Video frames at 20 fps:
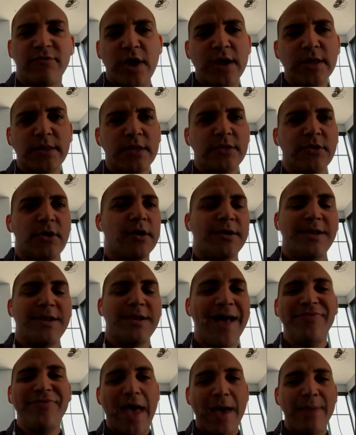Frankly, there are
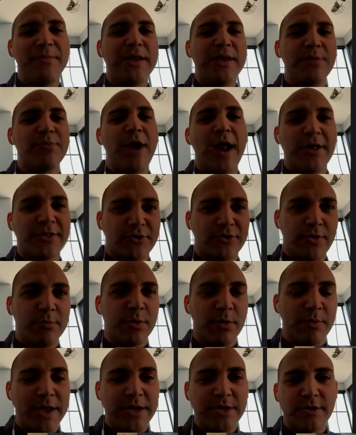not that many browser
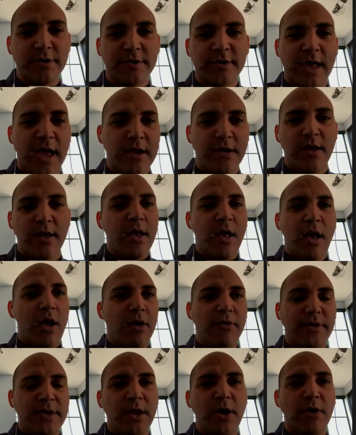implementers. And
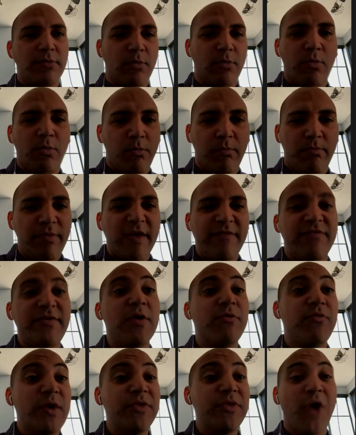
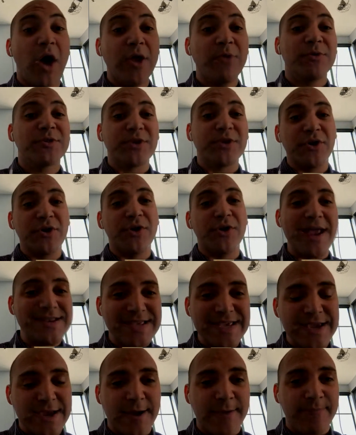if we thought it was a good
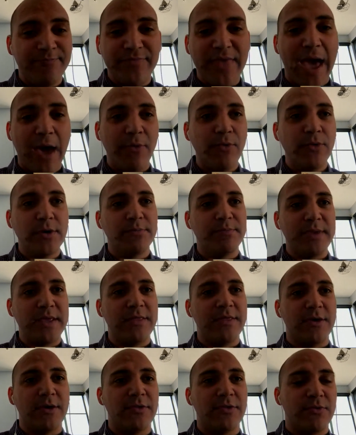idea, that wouldn't
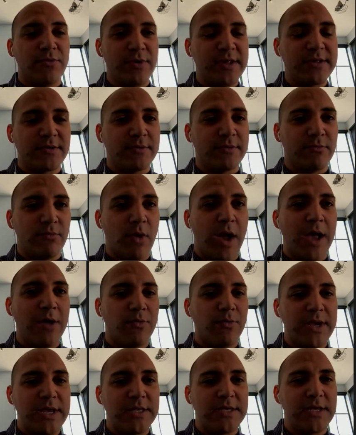be the reason why
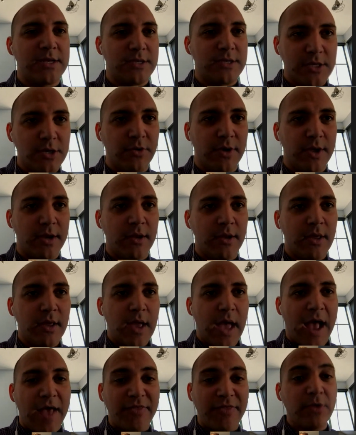we didn't do it.
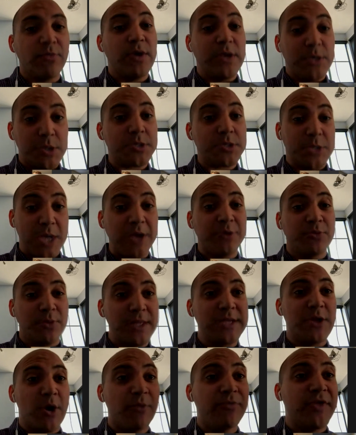I think we just
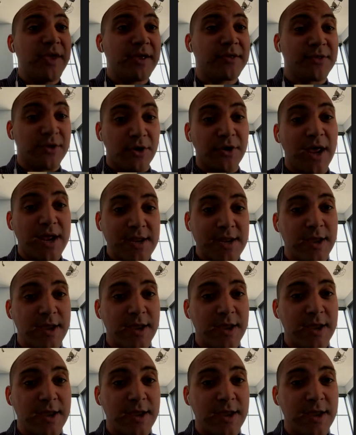generally don't think it's a good idea.